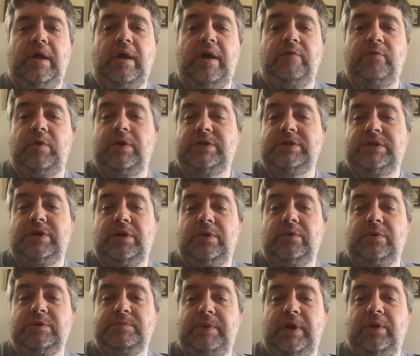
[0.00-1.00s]
I've watched Star
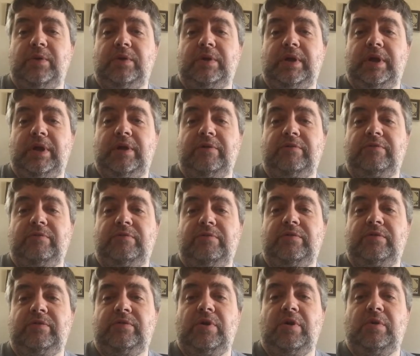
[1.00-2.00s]
Wars my whole life.
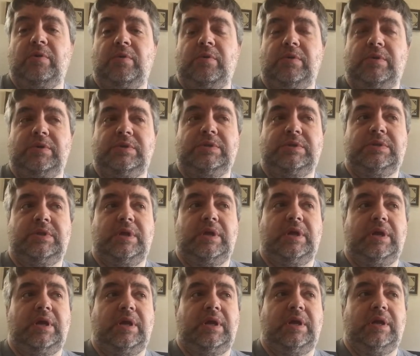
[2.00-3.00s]
Star Wars,
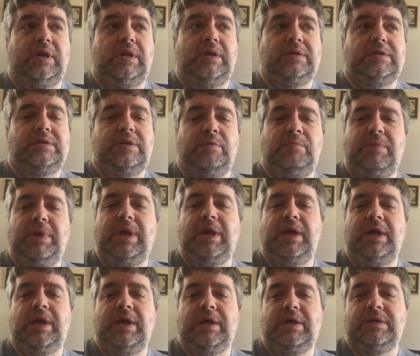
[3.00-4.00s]
to
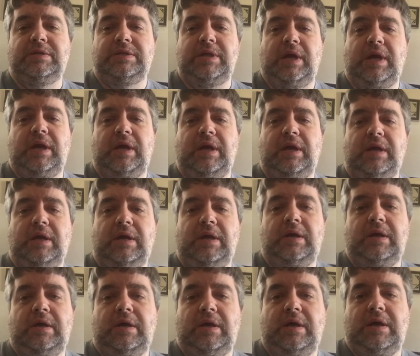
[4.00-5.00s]
me, is a
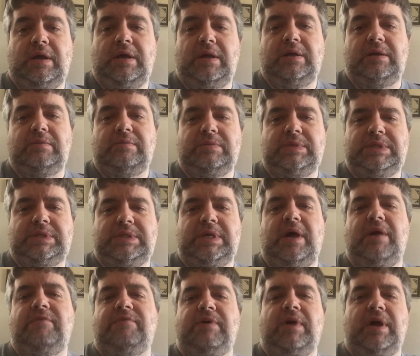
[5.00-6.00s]

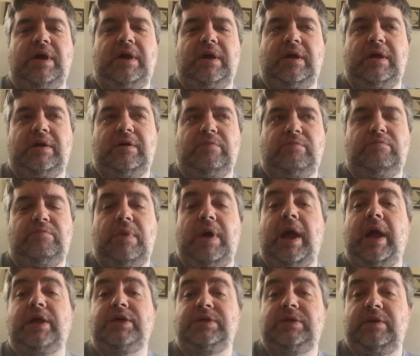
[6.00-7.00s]
sci fi
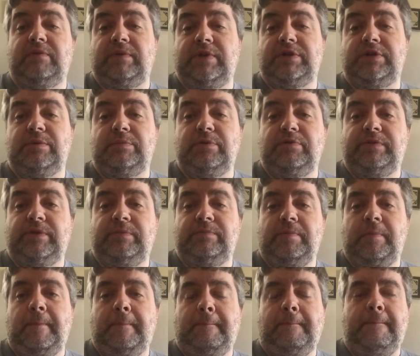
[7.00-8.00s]
action adventure movie.
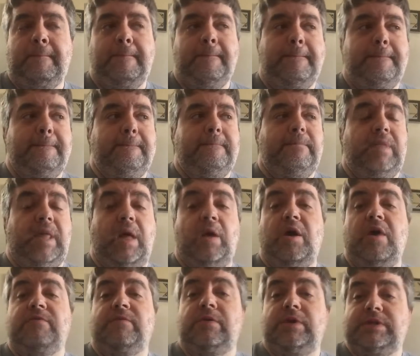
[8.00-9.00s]

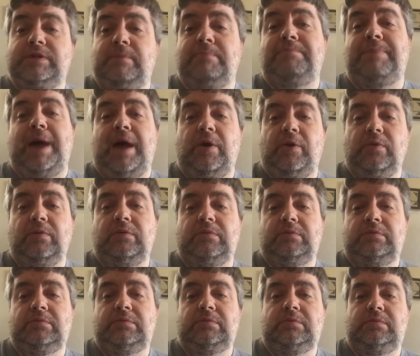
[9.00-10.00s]
However, it's about
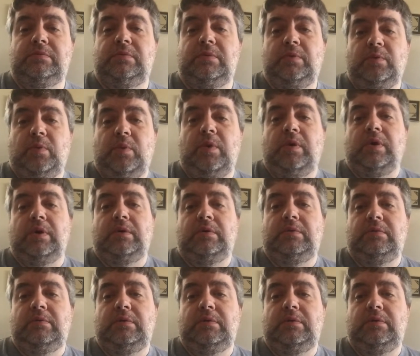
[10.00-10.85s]
war.